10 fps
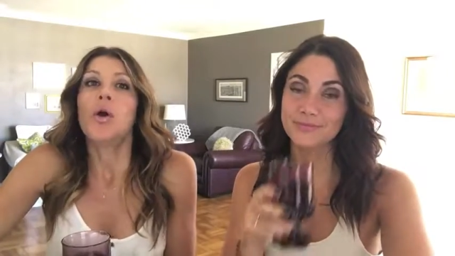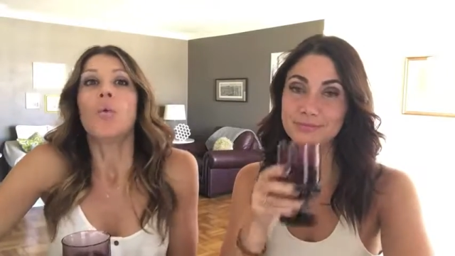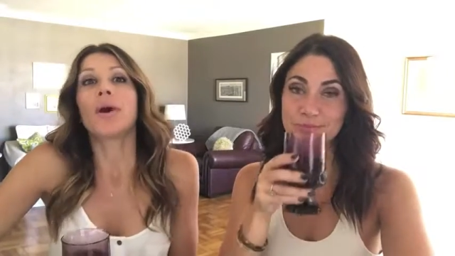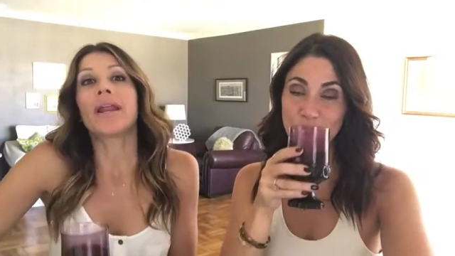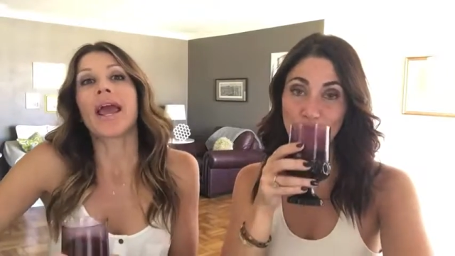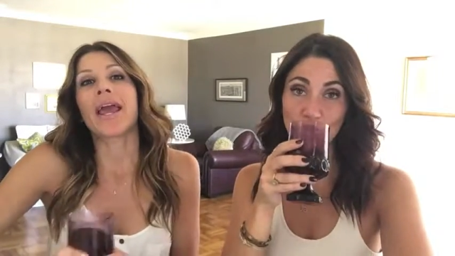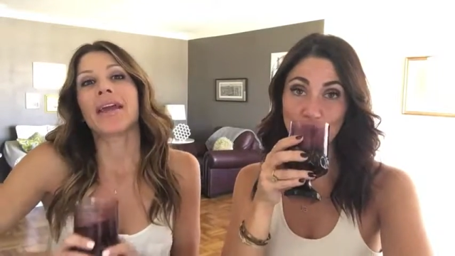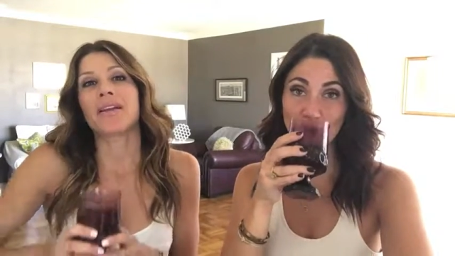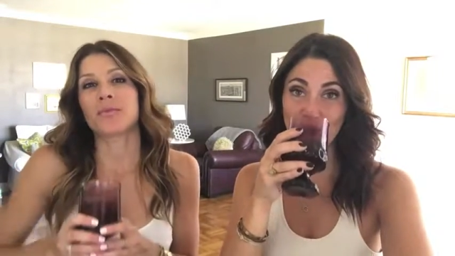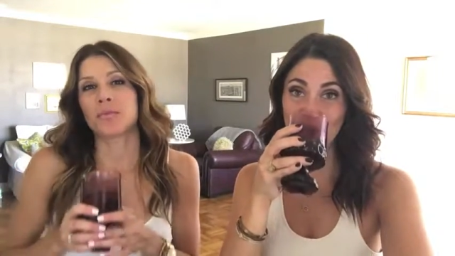Speaker 1: when
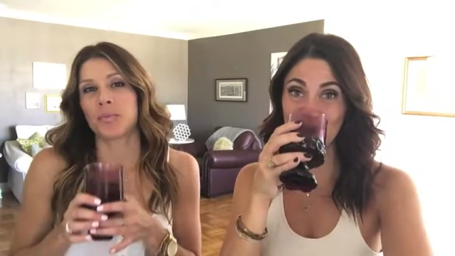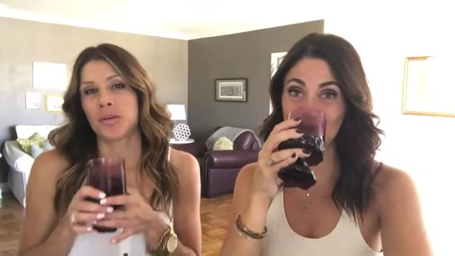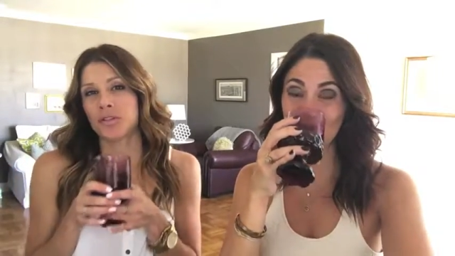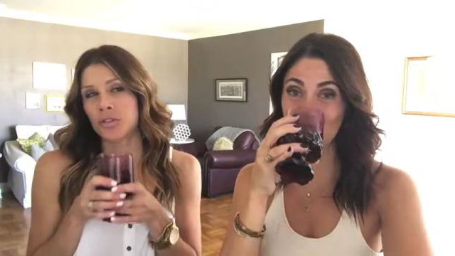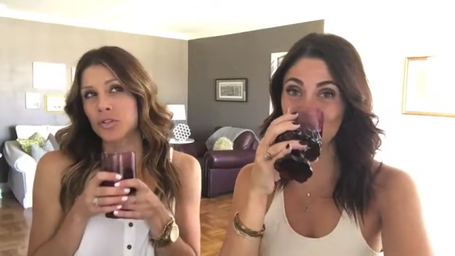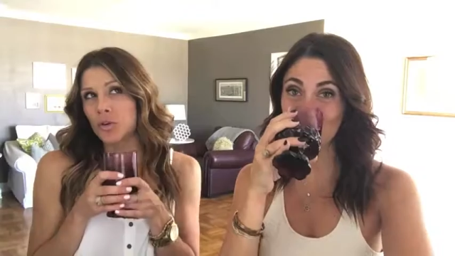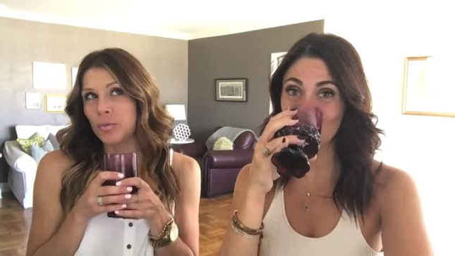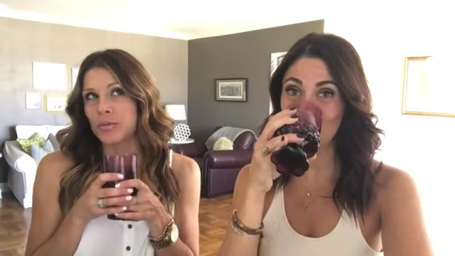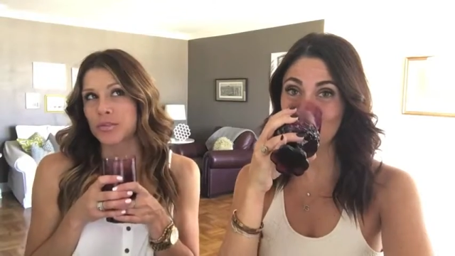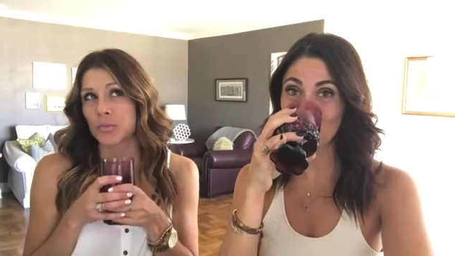Aiden was being
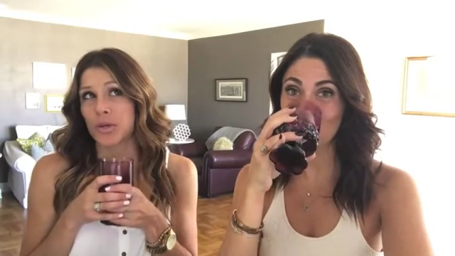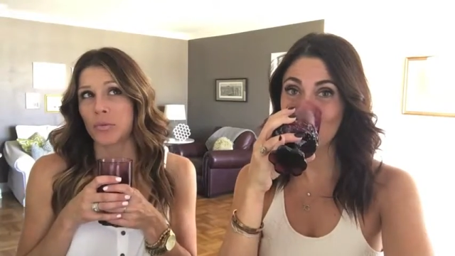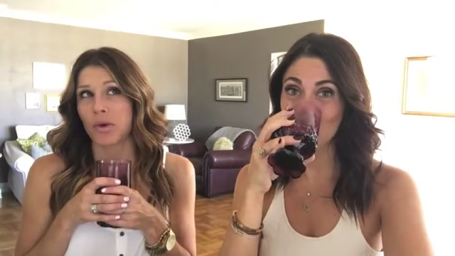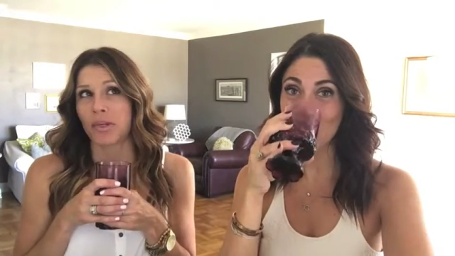super sweet with